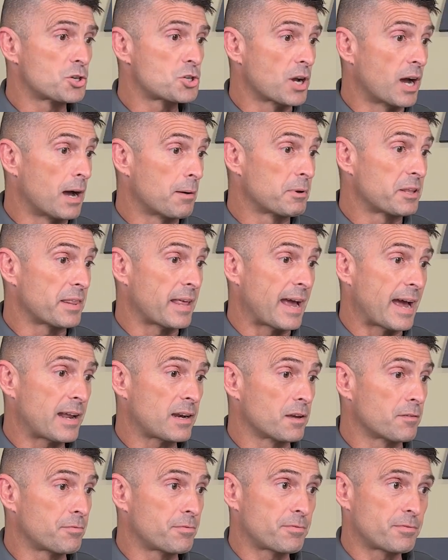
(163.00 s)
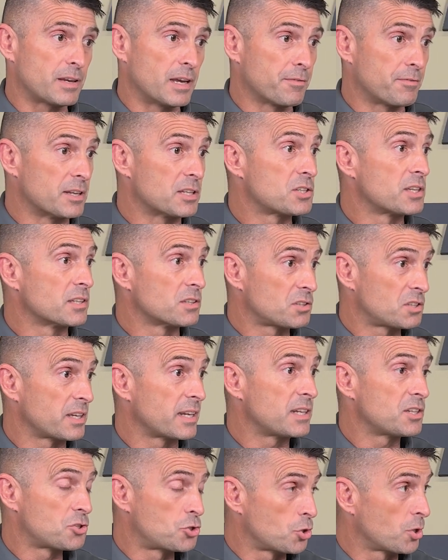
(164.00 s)
job in that, if it's in the
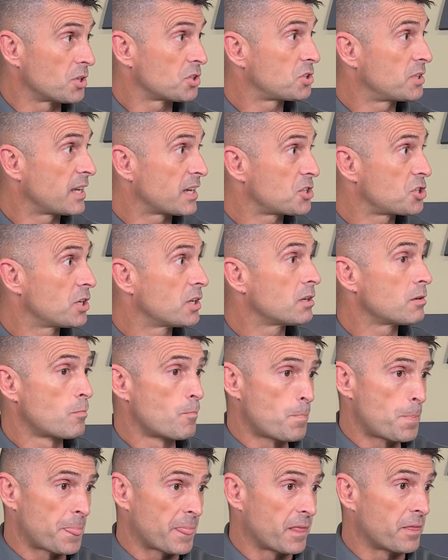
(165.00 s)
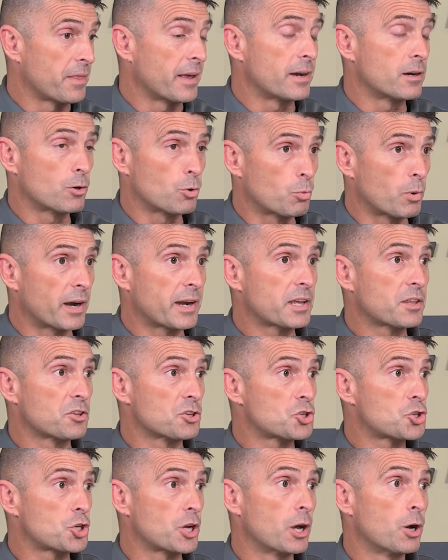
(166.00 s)
city's jurisdiction, they are running
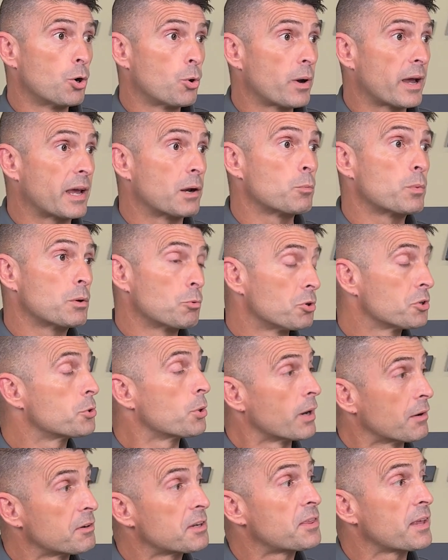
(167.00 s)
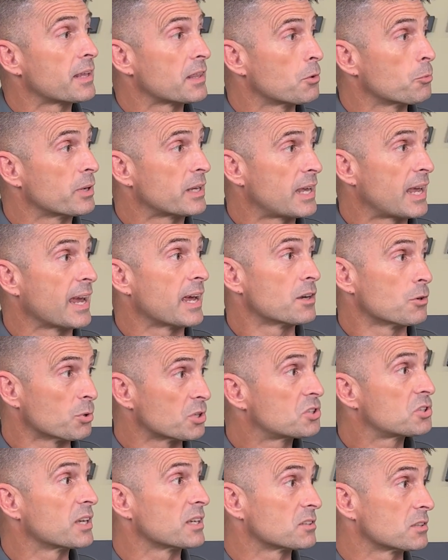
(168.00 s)
the show, and we will do everything that we can to
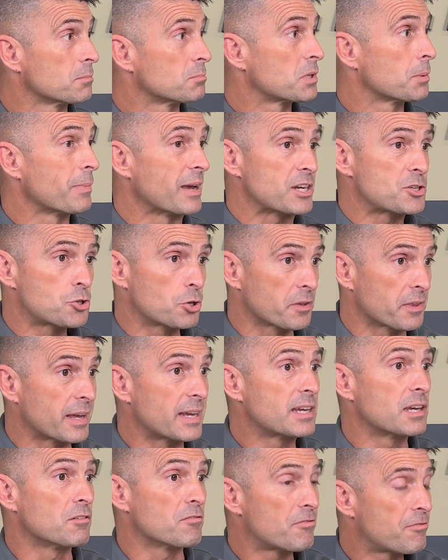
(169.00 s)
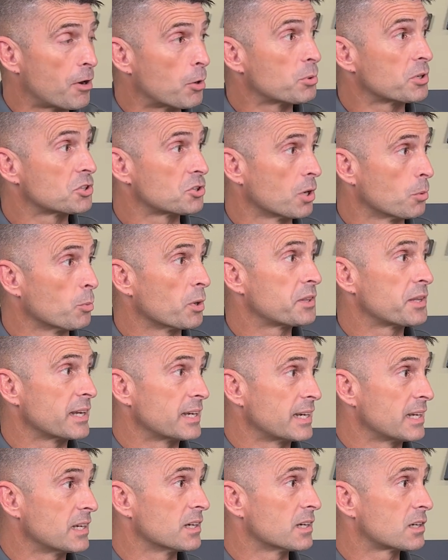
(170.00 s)
assist them to make sure they can focus on what
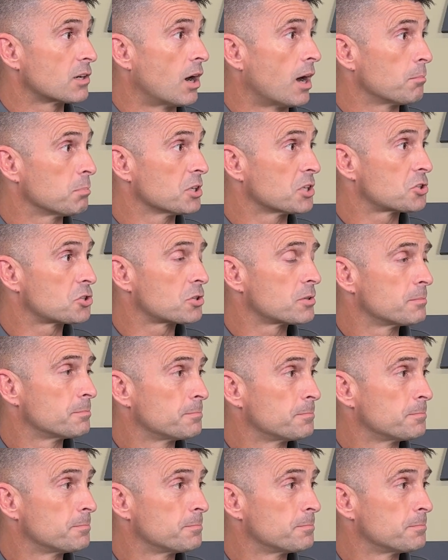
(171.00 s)
they need to accomplish.